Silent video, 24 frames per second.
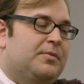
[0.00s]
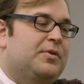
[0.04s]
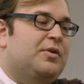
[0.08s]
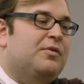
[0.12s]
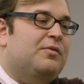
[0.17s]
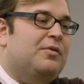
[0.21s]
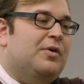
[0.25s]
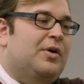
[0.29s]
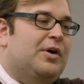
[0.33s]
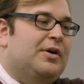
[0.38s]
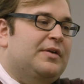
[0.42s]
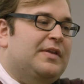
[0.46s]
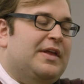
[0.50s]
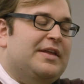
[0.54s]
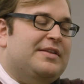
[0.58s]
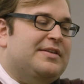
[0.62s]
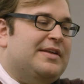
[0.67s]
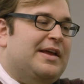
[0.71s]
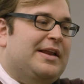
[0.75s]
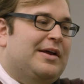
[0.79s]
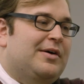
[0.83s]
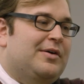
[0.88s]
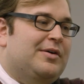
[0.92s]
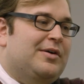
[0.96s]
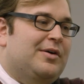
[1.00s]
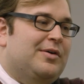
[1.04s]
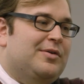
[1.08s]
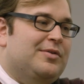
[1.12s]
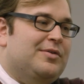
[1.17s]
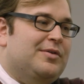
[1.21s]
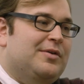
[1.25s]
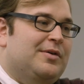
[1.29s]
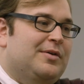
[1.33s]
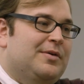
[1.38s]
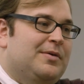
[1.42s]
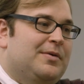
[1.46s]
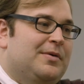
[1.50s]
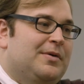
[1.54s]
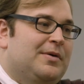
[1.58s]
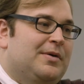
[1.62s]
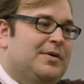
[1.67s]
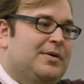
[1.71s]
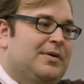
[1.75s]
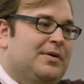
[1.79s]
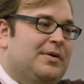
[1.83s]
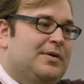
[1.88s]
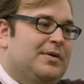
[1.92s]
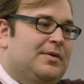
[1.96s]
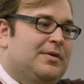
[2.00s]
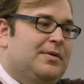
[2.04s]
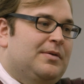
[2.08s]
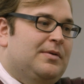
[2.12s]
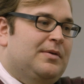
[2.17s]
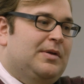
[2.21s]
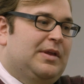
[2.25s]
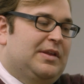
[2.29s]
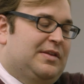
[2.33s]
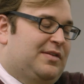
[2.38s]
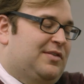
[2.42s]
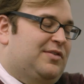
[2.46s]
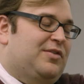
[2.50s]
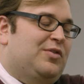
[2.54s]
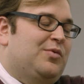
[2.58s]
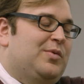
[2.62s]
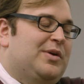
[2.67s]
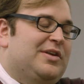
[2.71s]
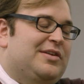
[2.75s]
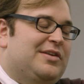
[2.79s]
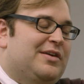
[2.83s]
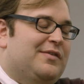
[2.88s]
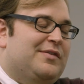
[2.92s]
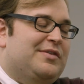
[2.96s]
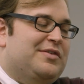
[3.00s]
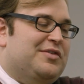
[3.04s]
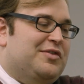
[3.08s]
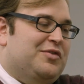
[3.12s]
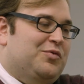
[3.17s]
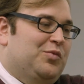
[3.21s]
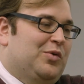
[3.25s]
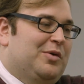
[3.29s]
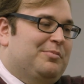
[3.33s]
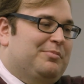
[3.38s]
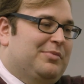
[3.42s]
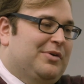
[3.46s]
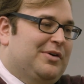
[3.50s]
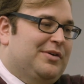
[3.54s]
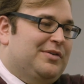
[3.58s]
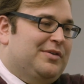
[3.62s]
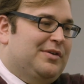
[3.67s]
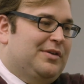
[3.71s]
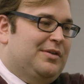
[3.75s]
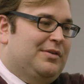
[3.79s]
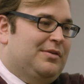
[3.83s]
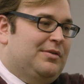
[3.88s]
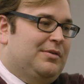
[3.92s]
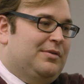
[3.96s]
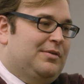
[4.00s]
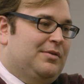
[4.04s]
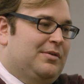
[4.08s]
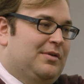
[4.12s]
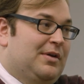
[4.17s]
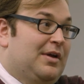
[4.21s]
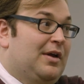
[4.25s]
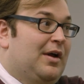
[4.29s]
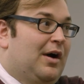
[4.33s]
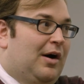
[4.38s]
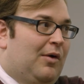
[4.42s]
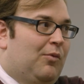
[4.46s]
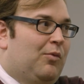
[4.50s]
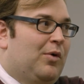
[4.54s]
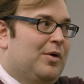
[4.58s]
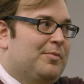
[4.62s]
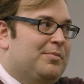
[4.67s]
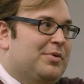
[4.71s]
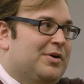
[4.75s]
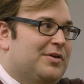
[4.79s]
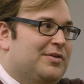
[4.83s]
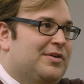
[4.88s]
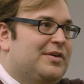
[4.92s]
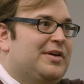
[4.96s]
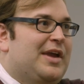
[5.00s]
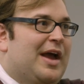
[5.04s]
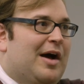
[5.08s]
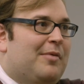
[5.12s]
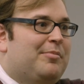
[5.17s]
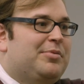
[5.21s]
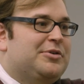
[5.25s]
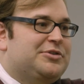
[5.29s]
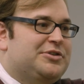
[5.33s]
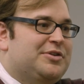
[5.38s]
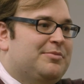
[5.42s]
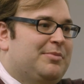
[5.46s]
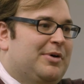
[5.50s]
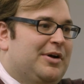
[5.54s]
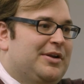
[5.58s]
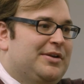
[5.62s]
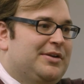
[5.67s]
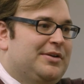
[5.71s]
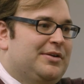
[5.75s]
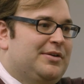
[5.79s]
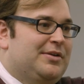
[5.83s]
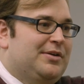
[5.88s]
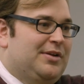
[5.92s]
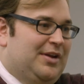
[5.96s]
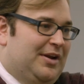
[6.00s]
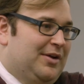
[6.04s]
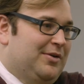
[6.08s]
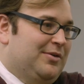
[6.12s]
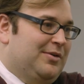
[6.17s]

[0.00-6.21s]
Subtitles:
You're wrong. That's not how it goes. It's too easy if it's just one person. One person? Yeah, I'll push the button, you